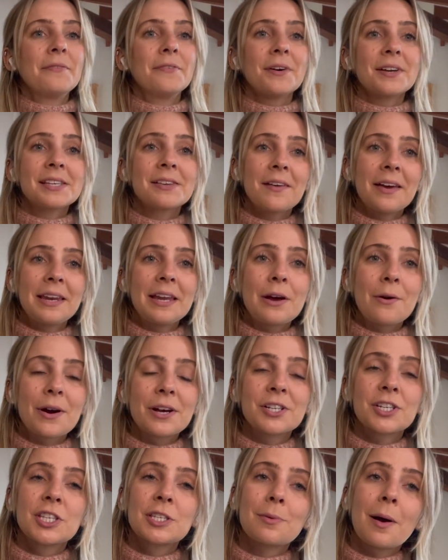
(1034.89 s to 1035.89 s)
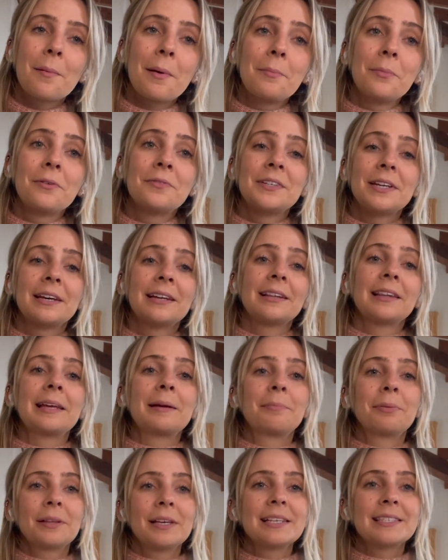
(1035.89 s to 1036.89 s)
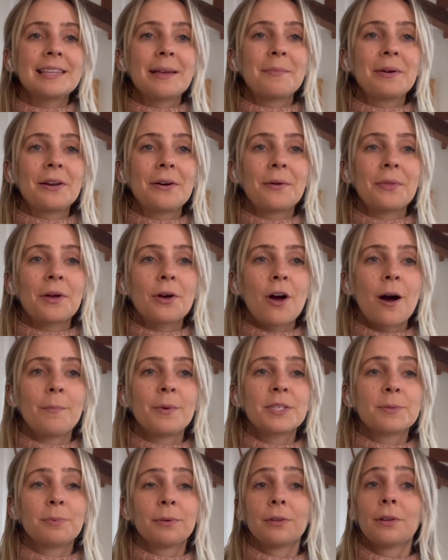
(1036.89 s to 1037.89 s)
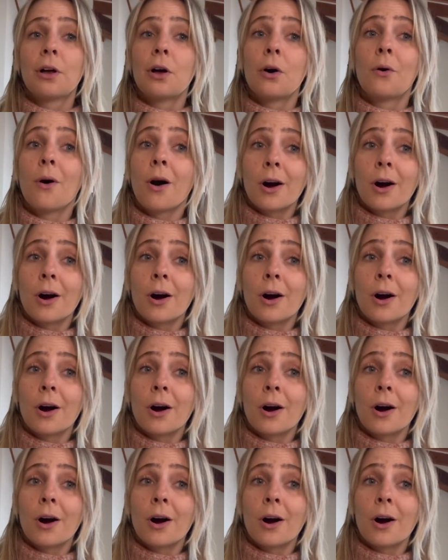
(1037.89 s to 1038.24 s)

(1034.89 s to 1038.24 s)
you guys have any questions about my move to Italy, please let me know in the comments below.